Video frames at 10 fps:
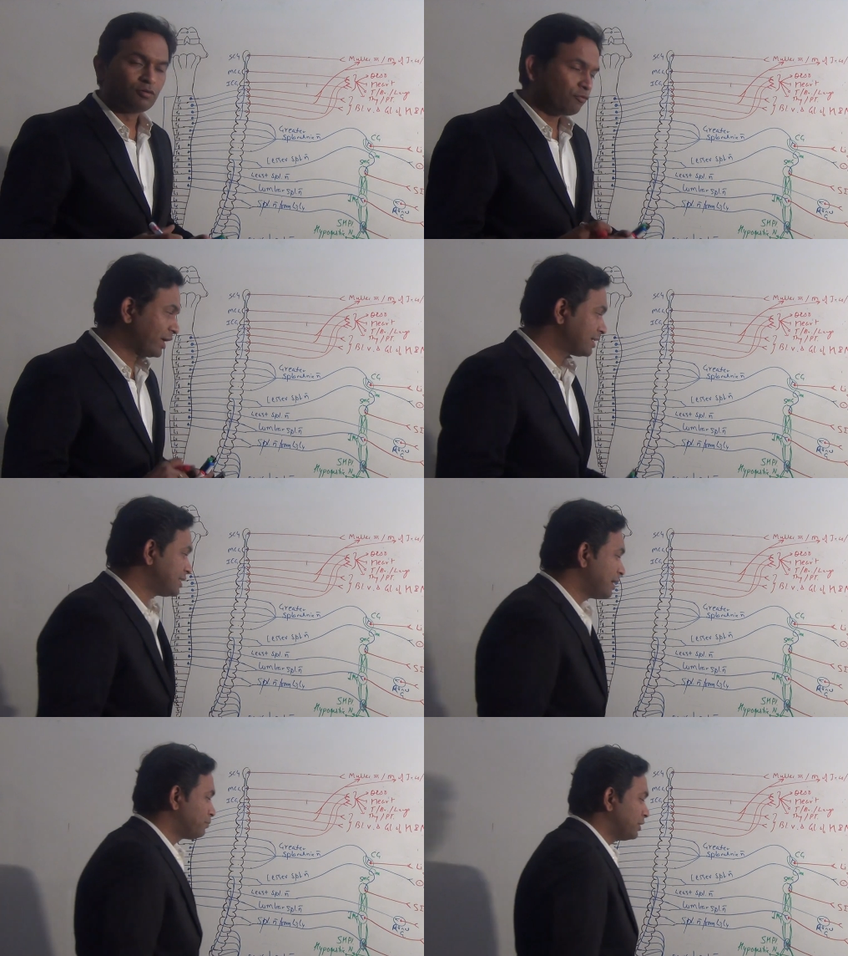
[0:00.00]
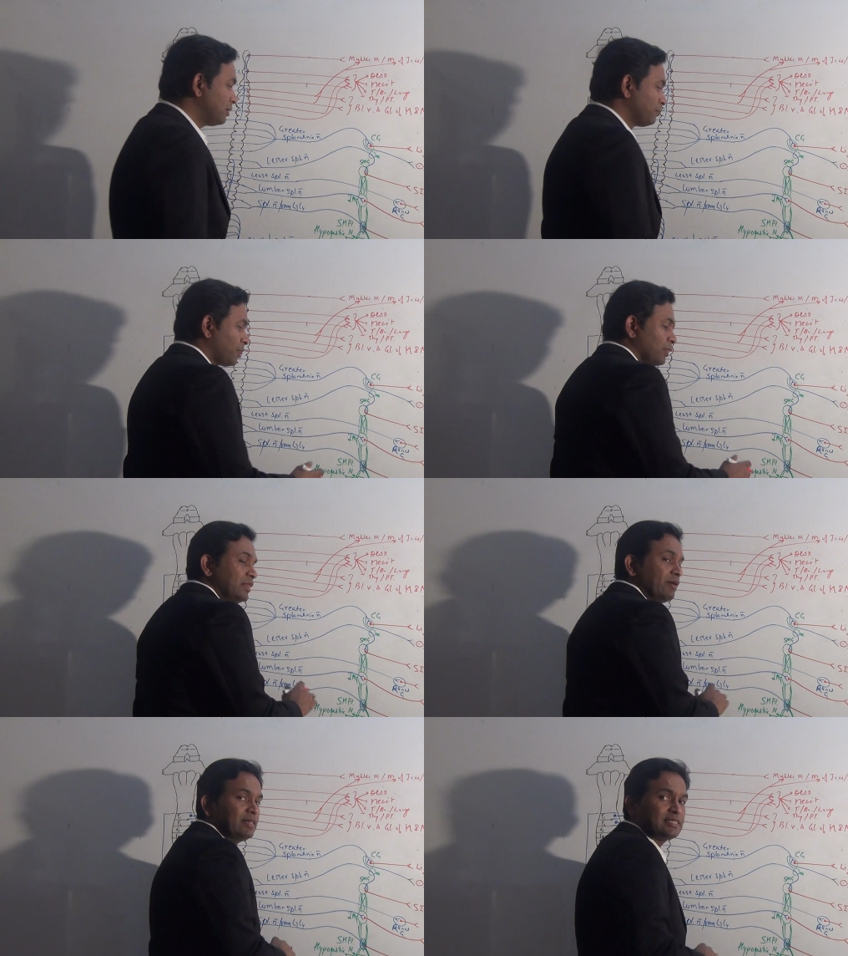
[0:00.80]
For example,
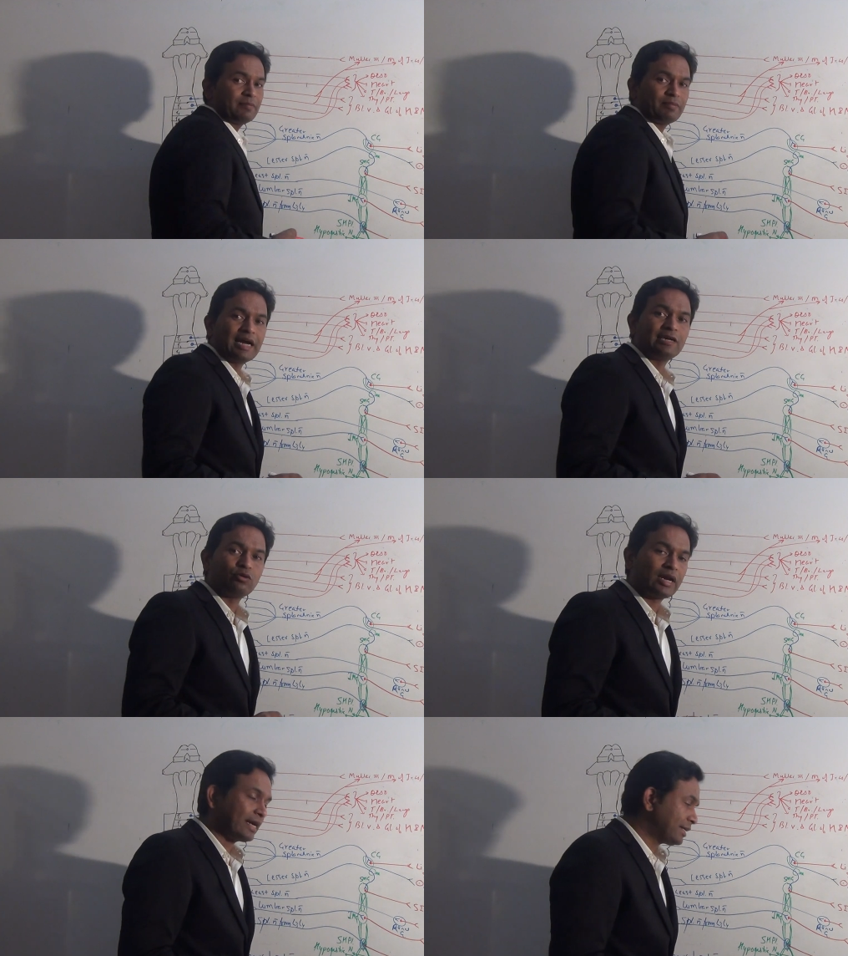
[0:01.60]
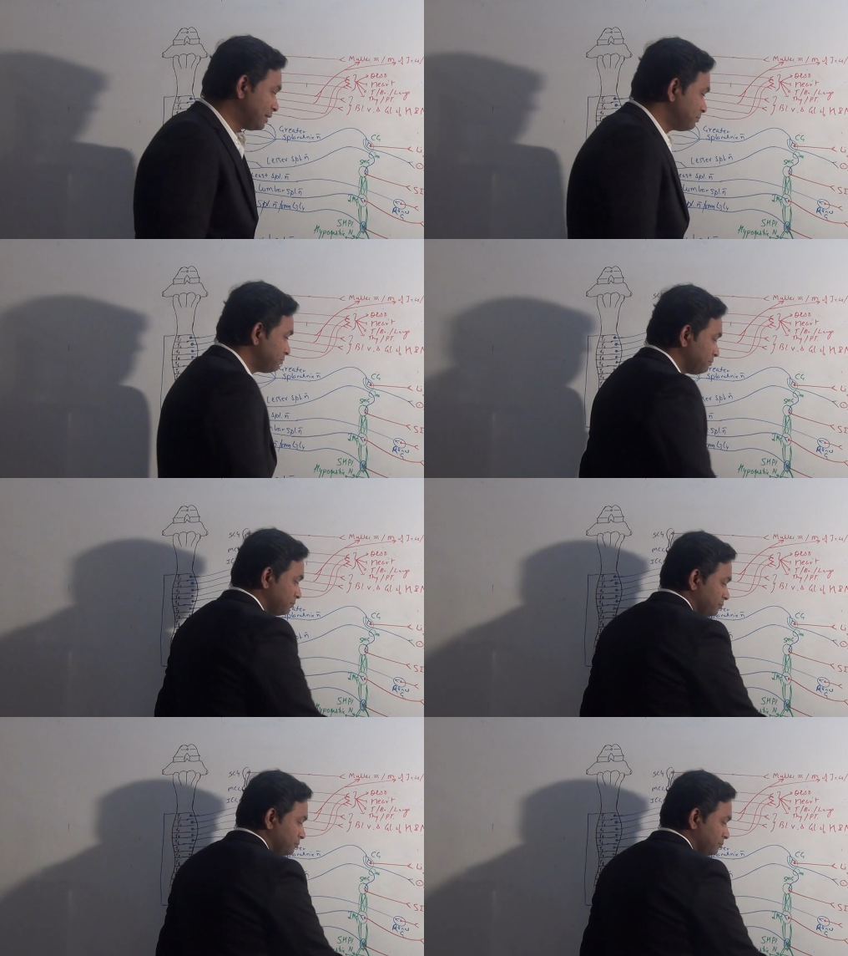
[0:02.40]
they will supply to rectum,